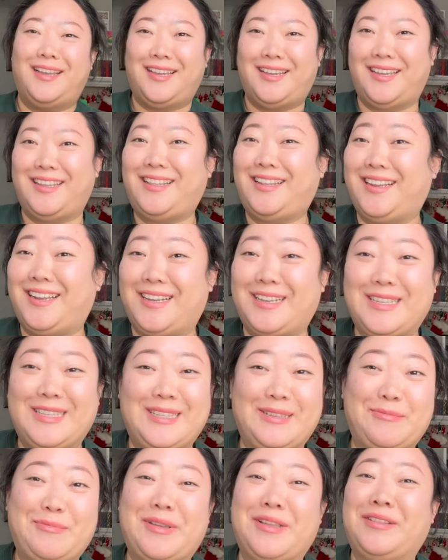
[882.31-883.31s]
And
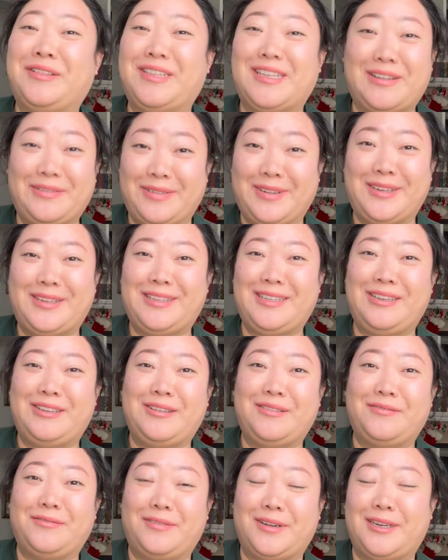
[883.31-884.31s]
last, and
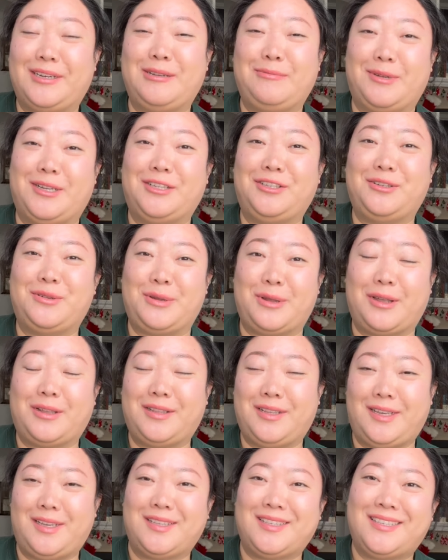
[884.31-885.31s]
definitely very much not
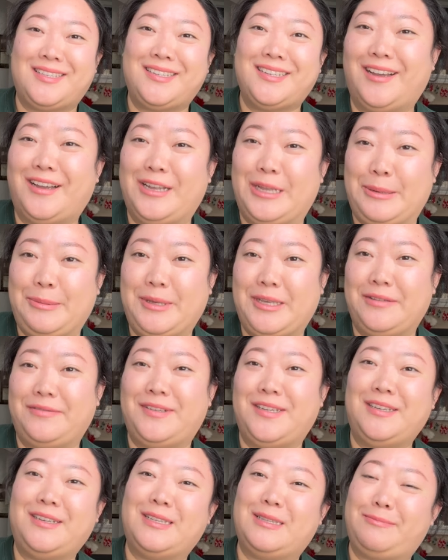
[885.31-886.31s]
least, I am
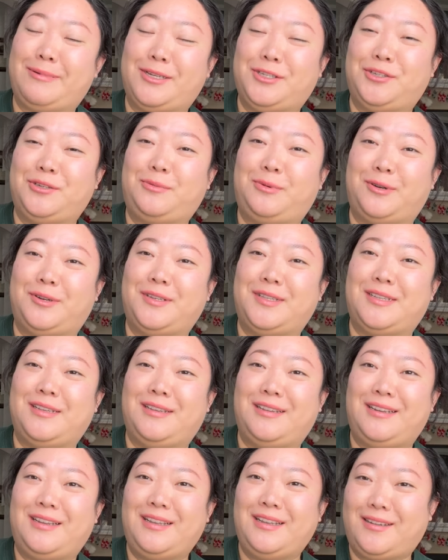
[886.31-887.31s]
gifting a special
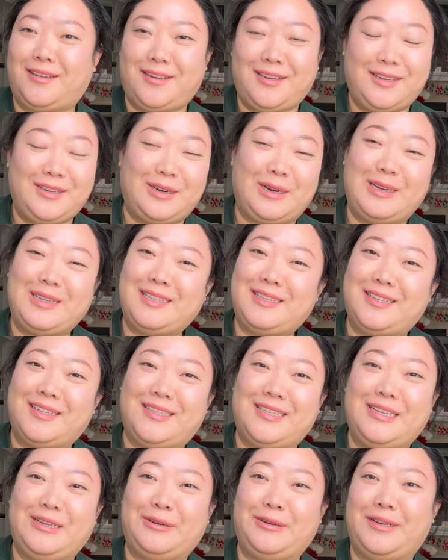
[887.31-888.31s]
person Donna Tartt's The
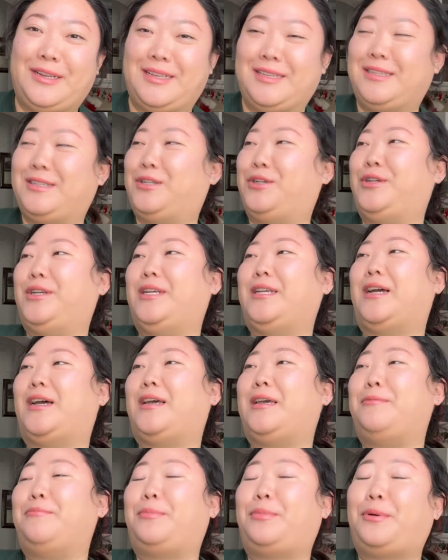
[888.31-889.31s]
Secret History.
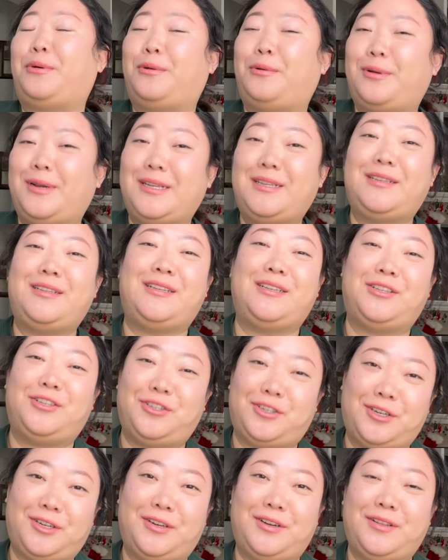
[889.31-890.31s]
I am pretty
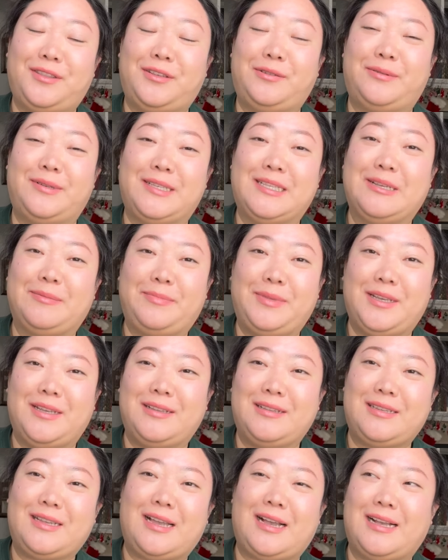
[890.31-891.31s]
sure the
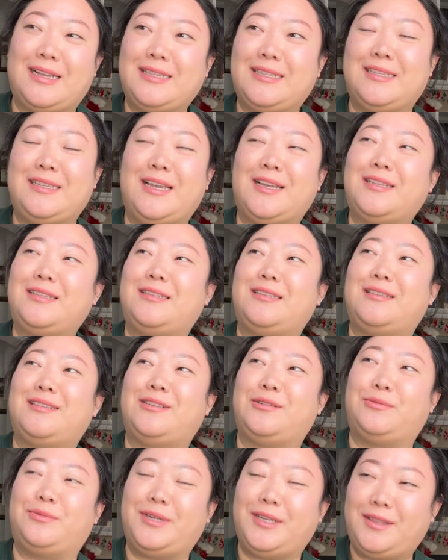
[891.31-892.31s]
recipient has yet
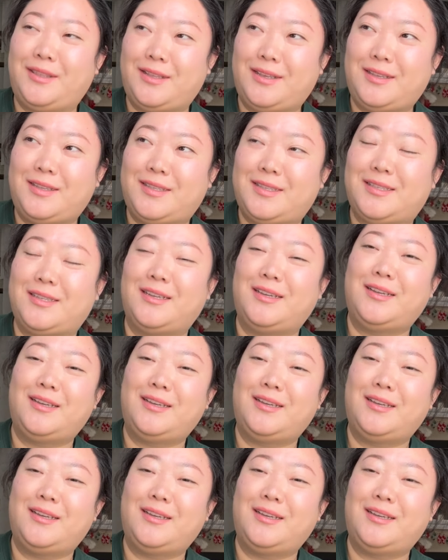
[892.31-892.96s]
to read this,